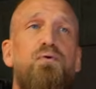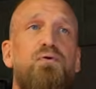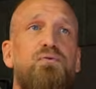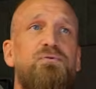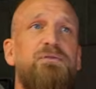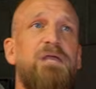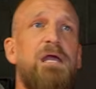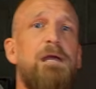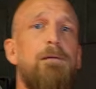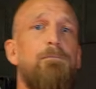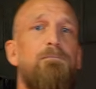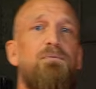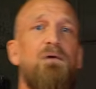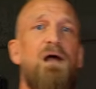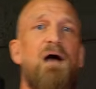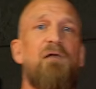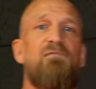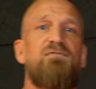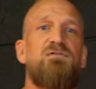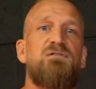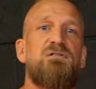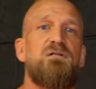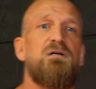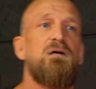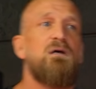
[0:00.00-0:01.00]
Deep
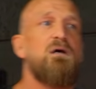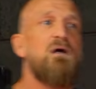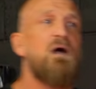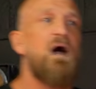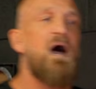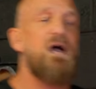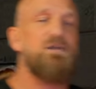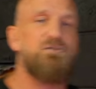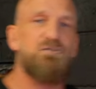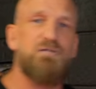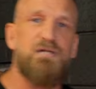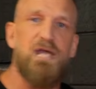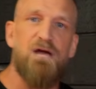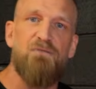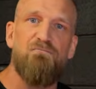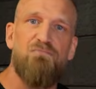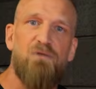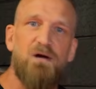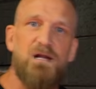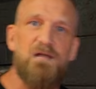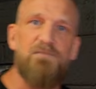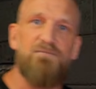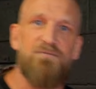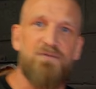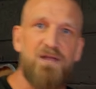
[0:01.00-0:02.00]
breaths as you get
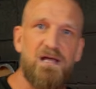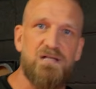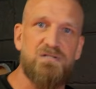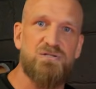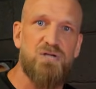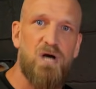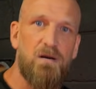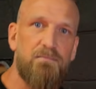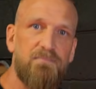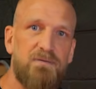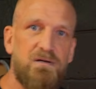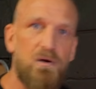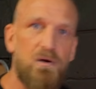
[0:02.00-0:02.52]
ready for that time to